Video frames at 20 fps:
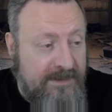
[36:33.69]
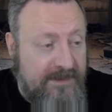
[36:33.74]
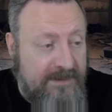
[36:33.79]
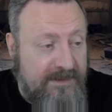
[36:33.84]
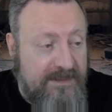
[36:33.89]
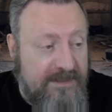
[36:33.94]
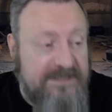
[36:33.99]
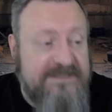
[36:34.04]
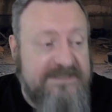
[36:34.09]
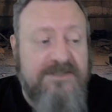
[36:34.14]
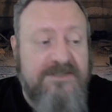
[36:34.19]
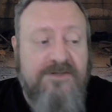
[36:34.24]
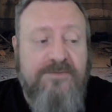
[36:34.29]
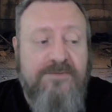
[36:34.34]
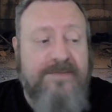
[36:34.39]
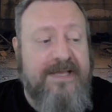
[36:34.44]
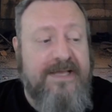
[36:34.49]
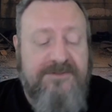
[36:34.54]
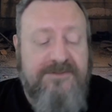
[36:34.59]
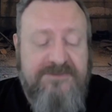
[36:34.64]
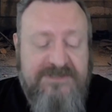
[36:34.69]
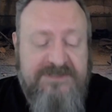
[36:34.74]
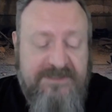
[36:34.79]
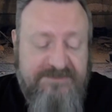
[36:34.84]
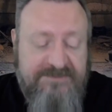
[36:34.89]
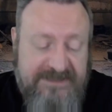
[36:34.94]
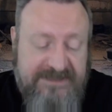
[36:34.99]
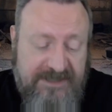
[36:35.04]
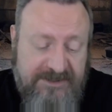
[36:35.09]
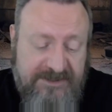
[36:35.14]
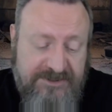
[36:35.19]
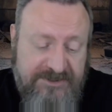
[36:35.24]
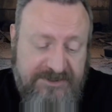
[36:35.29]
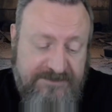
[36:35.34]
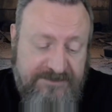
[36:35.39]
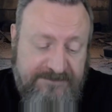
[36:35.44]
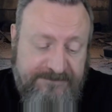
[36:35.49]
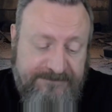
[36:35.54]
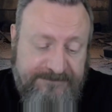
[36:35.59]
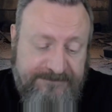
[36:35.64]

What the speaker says: This is the Commando subsection.